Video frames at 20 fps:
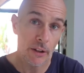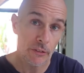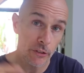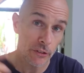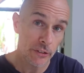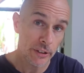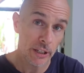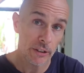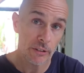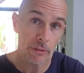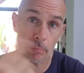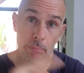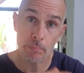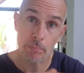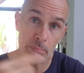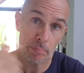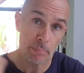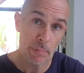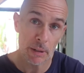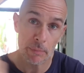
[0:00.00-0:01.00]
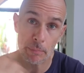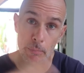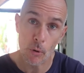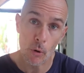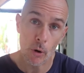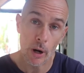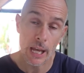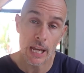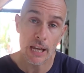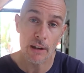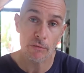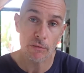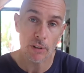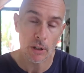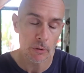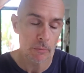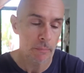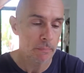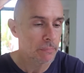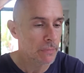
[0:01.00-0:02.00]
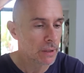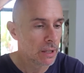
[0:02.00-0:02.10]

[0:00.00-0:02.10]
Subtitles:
just to get a bit of more airflow.